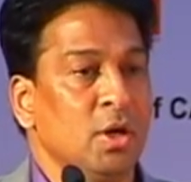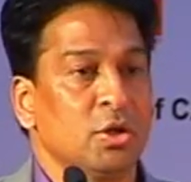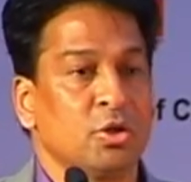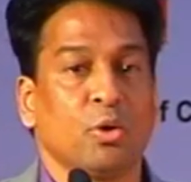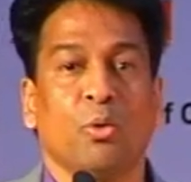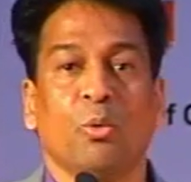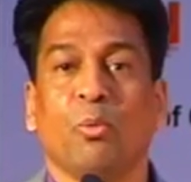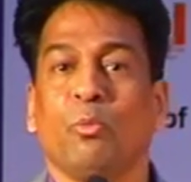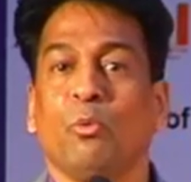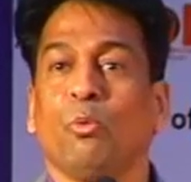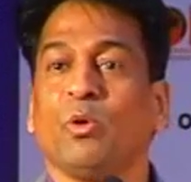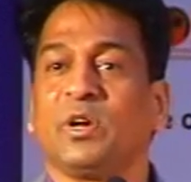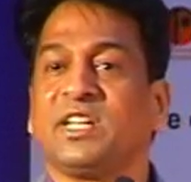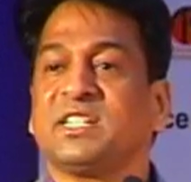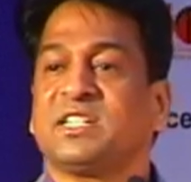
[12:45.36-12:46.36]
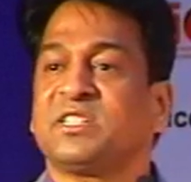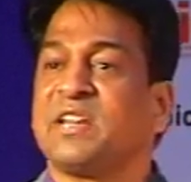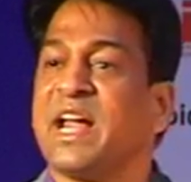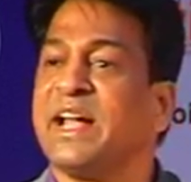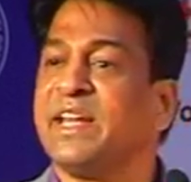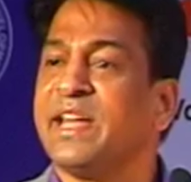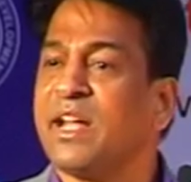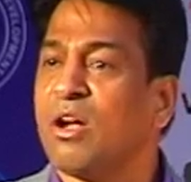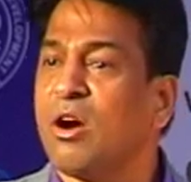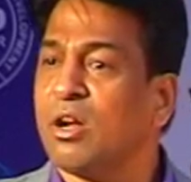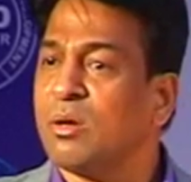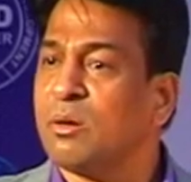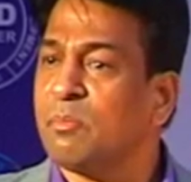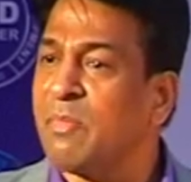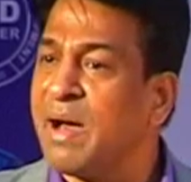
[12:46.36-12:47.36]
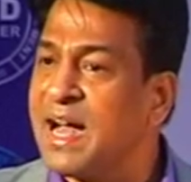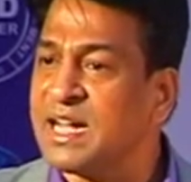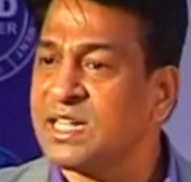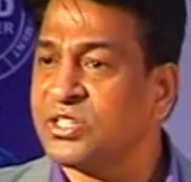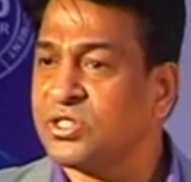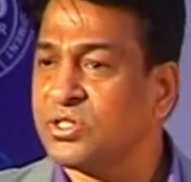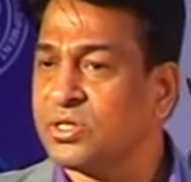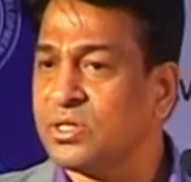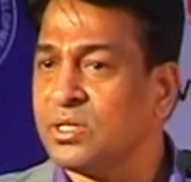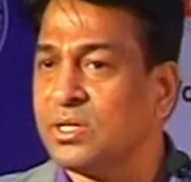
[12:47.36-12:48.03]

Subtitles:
So what is standing on March